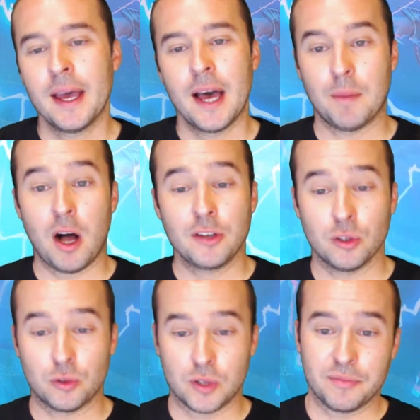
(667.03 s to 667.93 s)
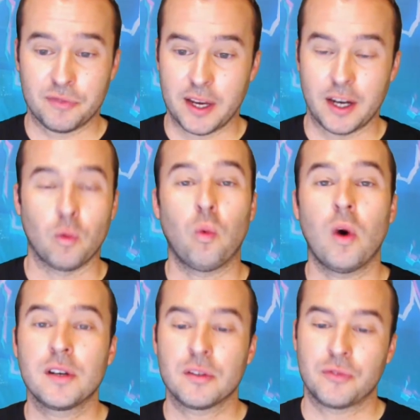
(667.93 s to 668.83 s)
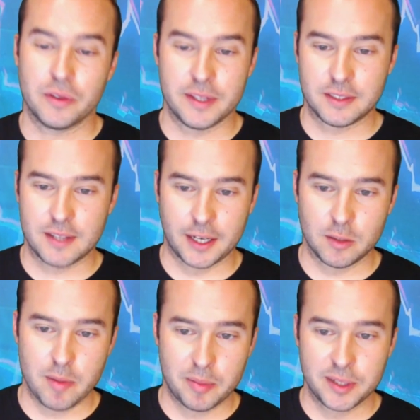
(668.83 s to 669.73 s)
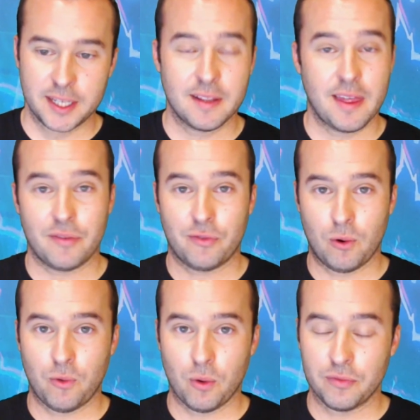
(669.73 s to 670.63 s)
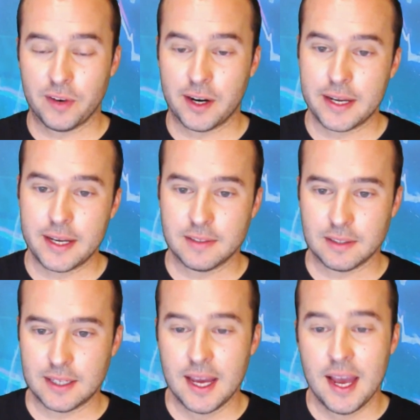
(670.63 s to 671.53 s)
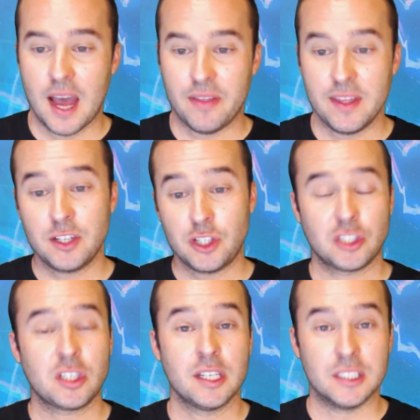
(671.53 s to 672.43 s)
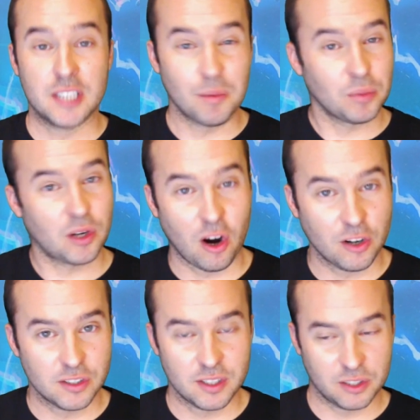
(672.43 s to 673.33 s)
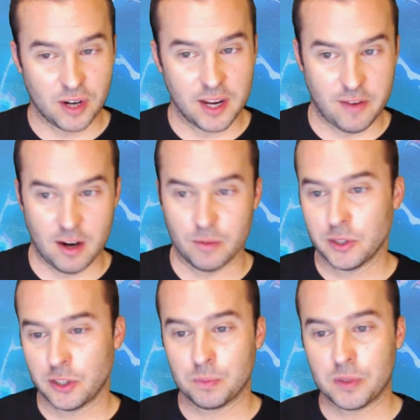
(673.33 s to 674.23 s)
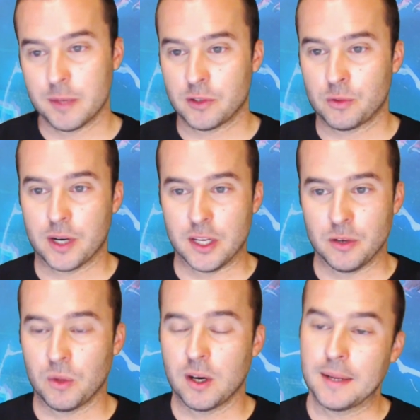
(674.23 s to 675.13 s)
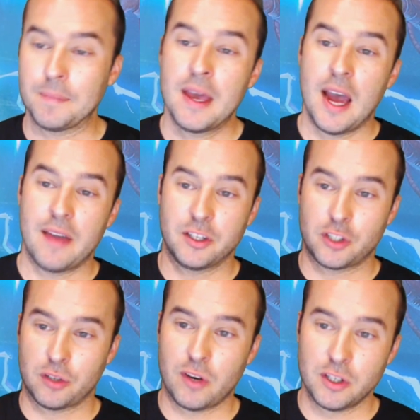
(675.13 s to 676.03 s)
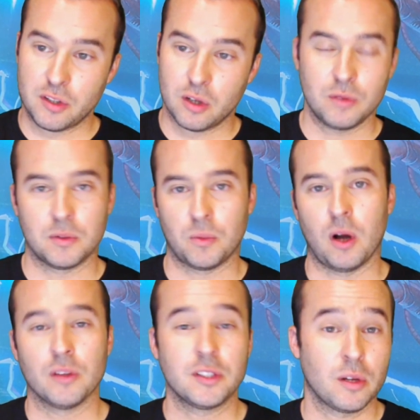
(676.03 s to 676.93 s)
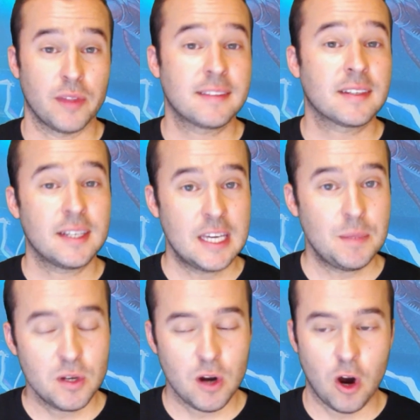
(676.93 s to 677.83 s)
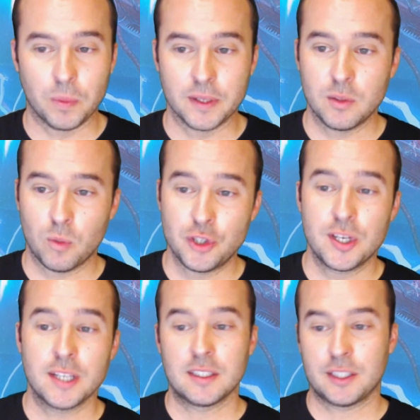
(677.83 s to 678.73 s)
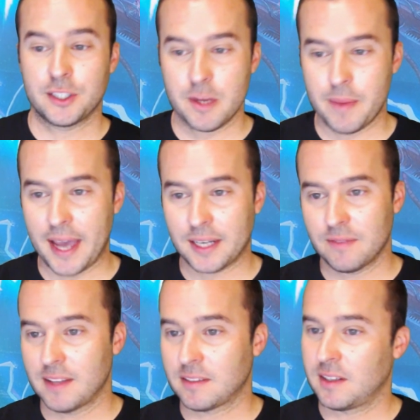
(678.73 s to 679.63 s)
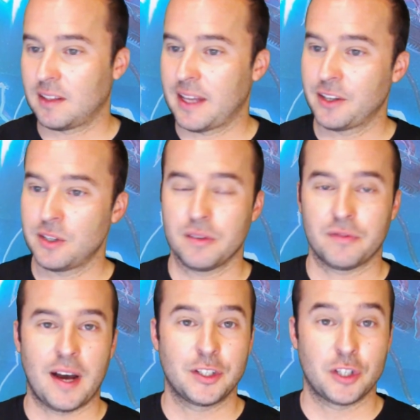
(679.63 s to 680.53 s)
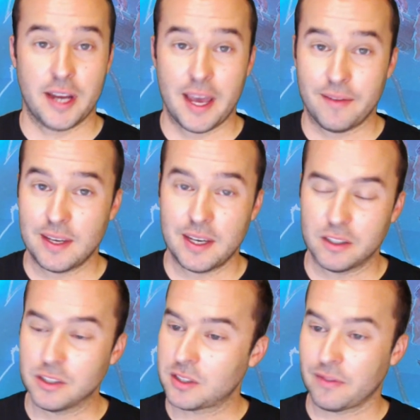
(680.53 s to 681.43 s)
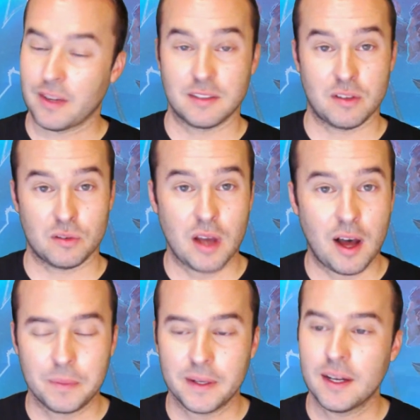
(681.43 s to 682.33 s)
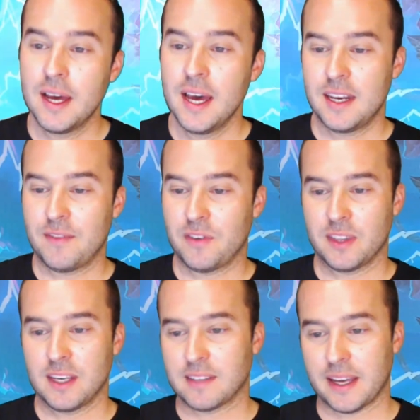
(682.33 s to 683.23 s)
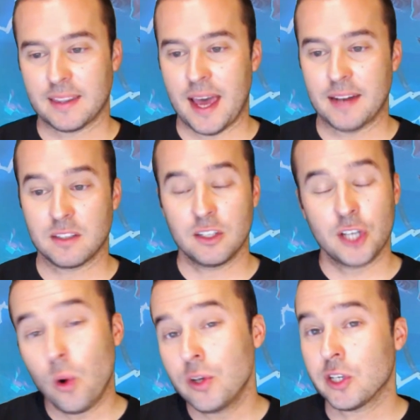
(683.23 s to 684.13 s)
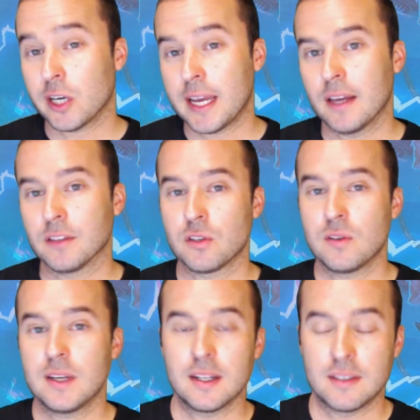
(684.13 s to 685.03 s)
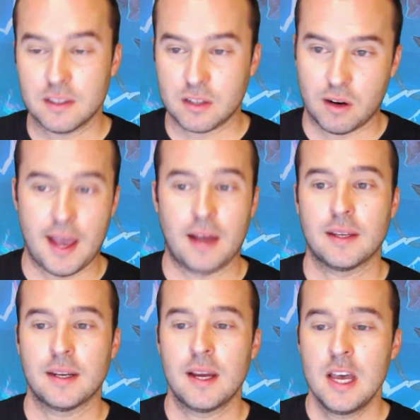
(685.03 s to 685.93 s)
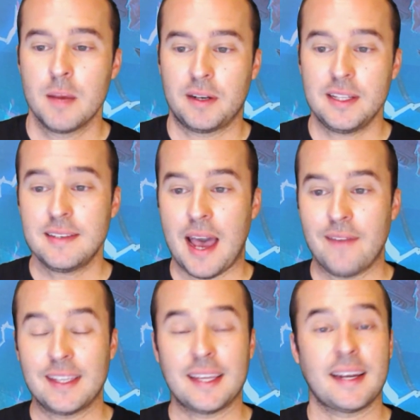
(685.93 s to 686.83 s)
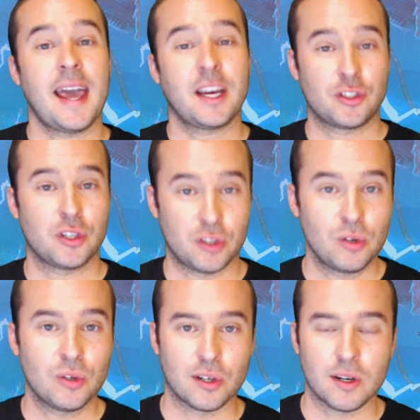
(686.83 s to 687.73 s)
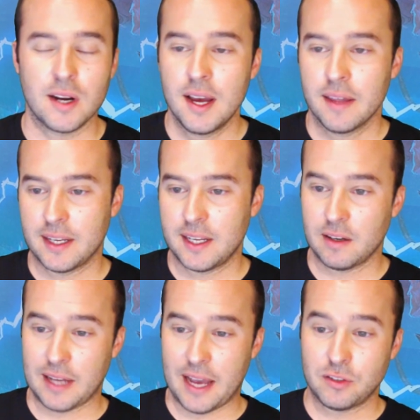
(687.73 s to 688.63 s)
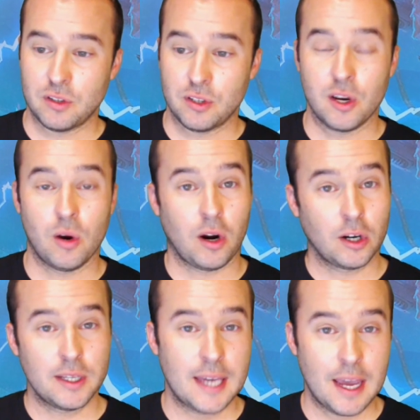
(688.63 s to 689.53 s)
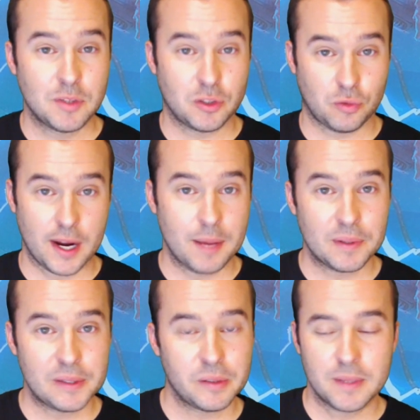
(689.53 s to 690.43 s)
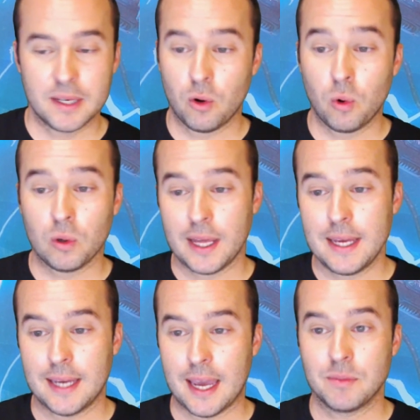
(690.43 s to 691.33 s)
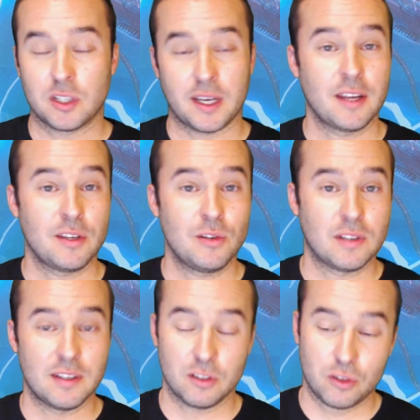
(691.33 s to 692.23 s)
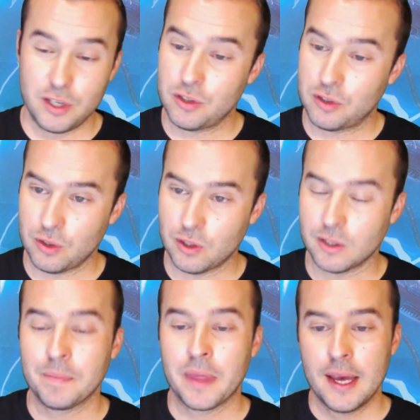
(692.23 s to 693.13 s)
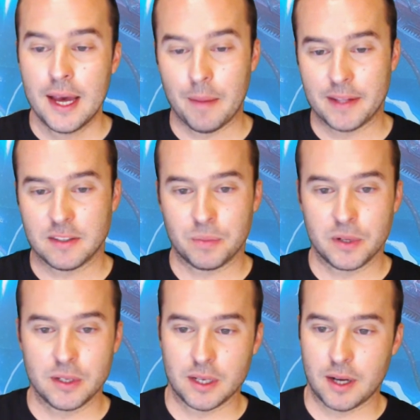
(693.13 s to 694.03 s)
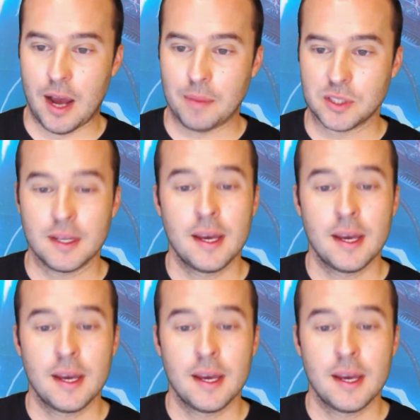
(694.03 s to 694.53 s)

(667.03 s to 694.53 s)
Also, Grim Flayer, wonderful in this deck. You're going to be able to get to that full 4 very easily, and then it's just going to dump cards into the graveyard, which is pretty much where you want it. And then Traverse the Ulvenwald, you know, that's going to keep you open, and once you get Delirium active, that's going to allow you to find your heavy hitters, stuff like Zeltalpa, different things like that. It's going to go into your hand, so you need a discard outlet, but at least having an extra tutor that either allows you to go early game, just ramp a little bit, or late game, just kind of use it as a creature tutor, that's a pretty good option.